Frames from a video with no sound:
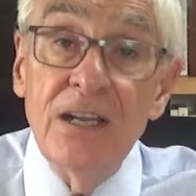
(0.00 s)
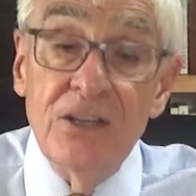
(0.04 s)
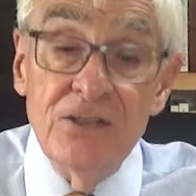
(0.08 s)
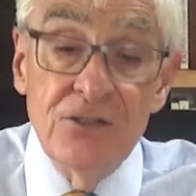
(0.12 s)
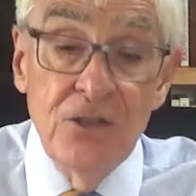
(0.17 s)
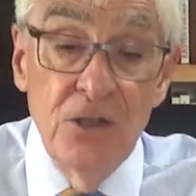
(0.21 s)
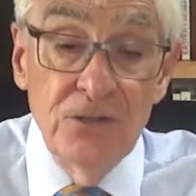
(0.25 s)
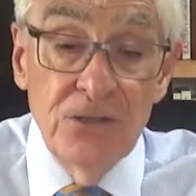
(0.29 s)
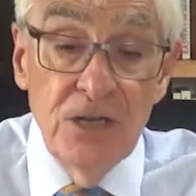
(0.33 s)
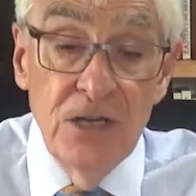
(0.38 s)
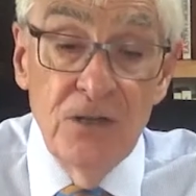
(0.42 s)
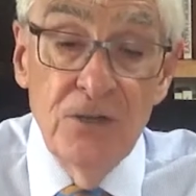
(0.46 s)
it's
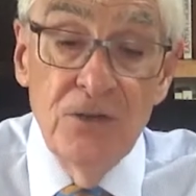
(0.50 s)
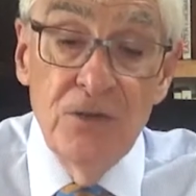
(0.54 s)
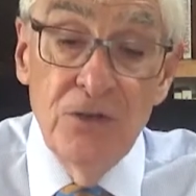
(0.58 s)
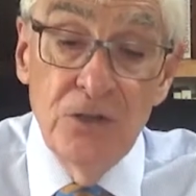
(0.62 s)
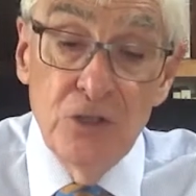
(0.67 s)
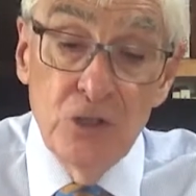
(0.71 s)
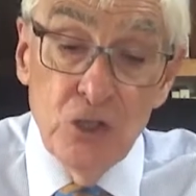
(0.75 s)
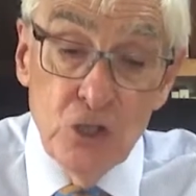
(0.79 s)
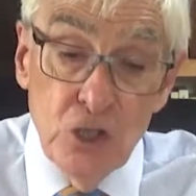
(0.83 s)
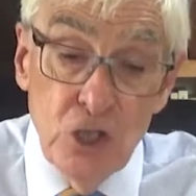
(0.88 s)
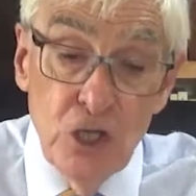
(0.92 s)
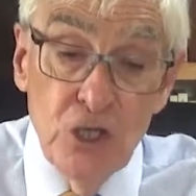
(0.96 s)
not only
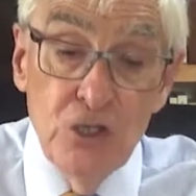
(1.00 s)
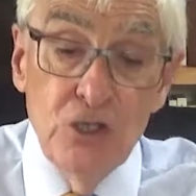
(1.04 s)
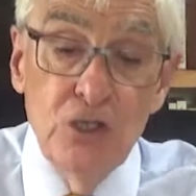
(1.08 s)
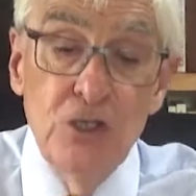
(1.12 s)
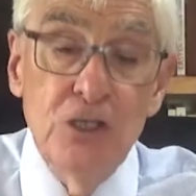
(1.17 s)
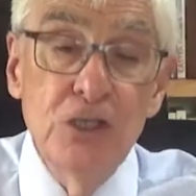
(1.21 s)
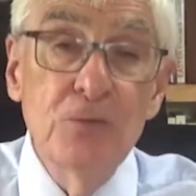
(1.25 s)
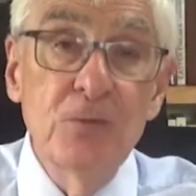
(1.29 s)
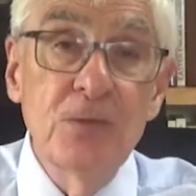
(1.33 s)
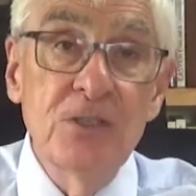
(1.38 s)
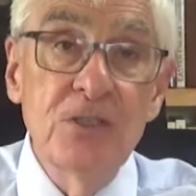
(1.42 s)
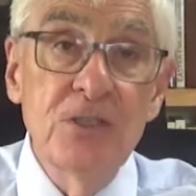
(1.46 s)
the
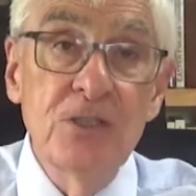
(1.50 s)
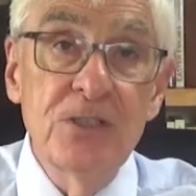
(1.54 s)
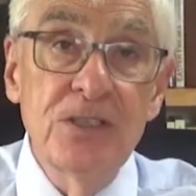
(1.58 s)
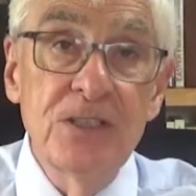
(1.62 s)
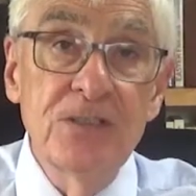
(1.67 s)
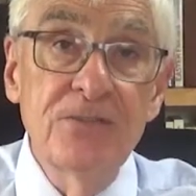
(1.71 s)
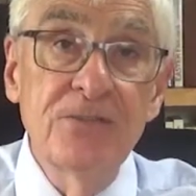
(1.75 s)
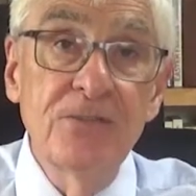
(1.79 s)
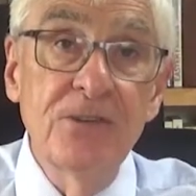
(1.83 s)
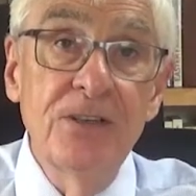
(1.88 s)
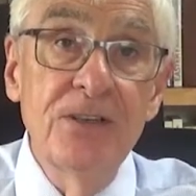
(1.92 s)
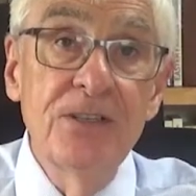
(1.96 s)
churches which are
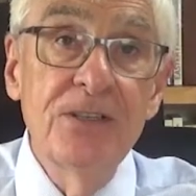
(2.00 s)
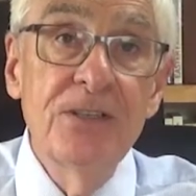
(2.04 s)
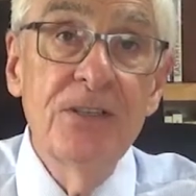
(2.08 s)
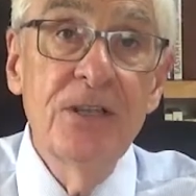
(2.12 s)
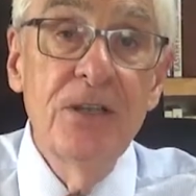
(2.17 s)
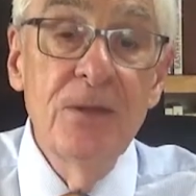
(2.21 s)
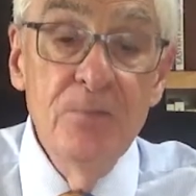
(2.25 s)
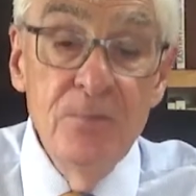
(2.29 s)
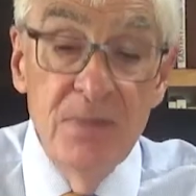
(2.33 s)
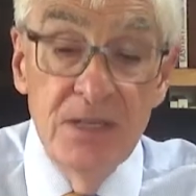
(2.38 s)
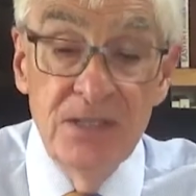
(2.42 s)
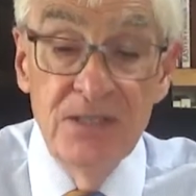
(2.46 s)
different,
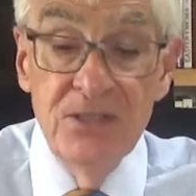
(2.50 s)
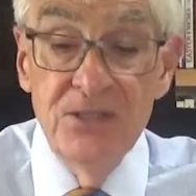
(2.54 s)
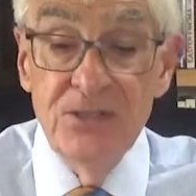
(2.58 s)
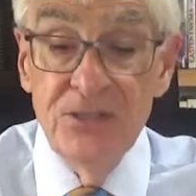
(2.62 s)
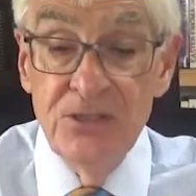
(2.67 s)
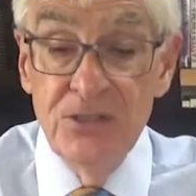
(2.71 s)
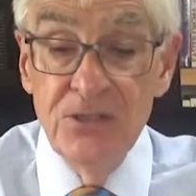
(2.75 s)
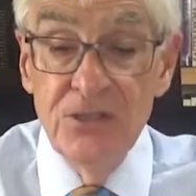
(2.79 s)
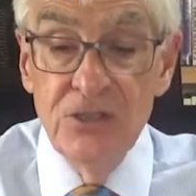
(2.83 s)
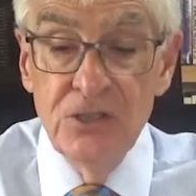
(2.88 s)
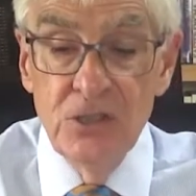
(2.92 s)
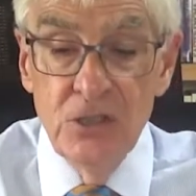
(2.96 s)

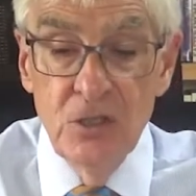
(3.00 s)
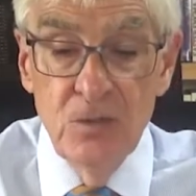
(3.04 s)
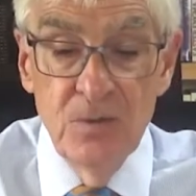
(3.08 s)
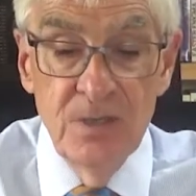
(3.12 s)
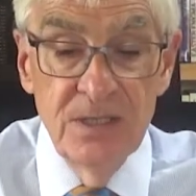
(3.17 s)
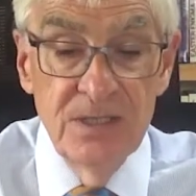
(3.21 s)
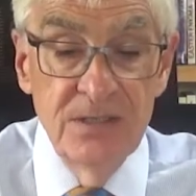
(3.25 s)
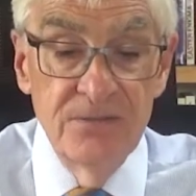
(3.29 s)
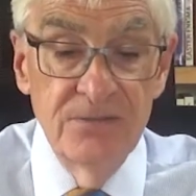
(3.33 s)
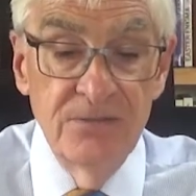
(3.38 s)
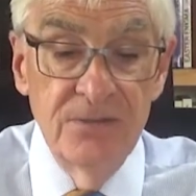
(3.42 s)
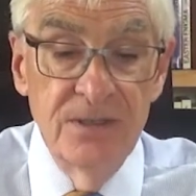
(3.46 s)
ministers too
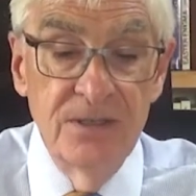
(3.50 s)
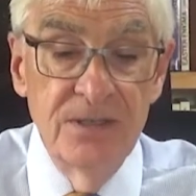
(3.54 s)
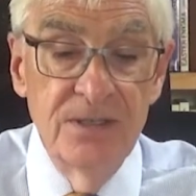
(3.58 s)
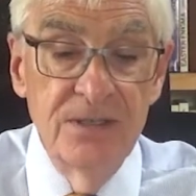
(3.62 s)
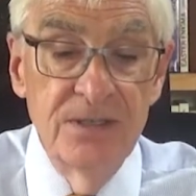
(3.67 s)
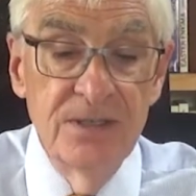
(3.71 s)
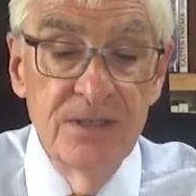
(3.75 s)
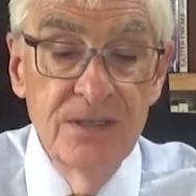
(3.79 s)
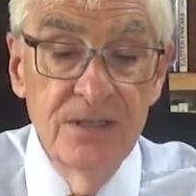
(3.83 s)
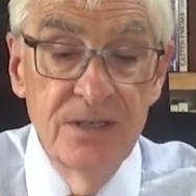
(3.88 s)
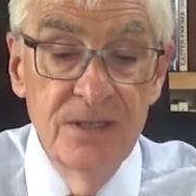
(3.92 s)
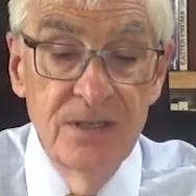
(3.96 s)
are different.